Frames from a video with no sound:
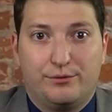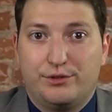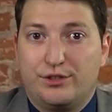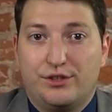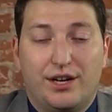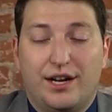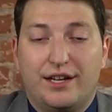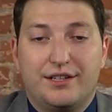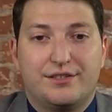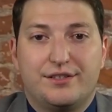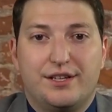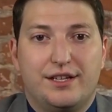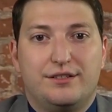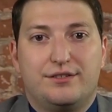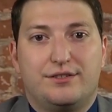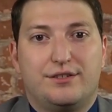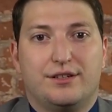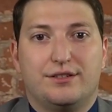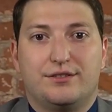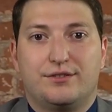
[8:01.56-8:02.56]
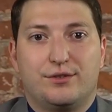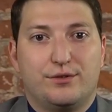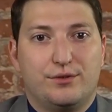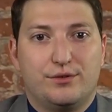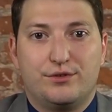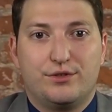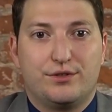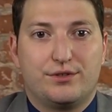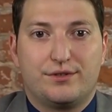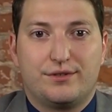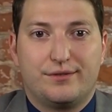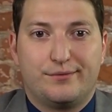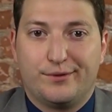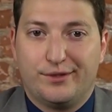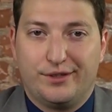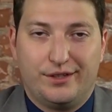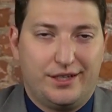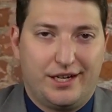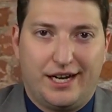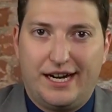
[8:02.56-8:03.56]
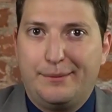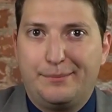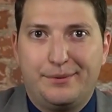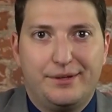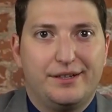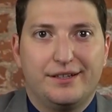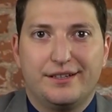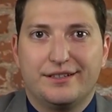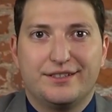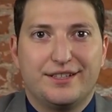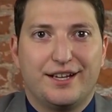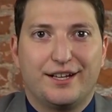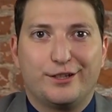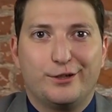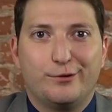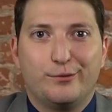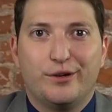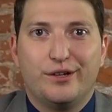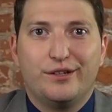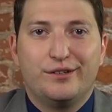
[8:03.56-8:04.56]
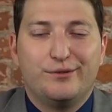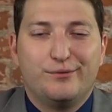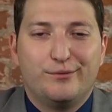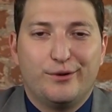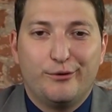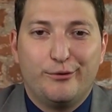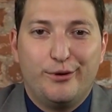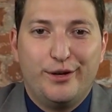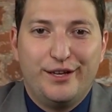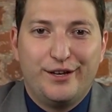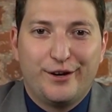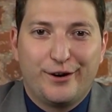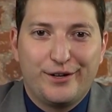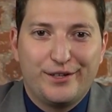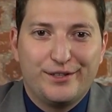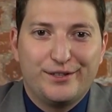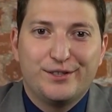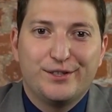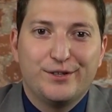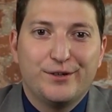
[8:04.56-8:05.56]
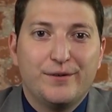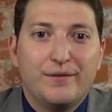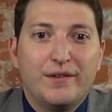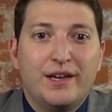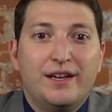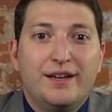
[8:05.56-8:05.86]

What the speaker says: what the United States does, so they're just really copying exactly what we already do.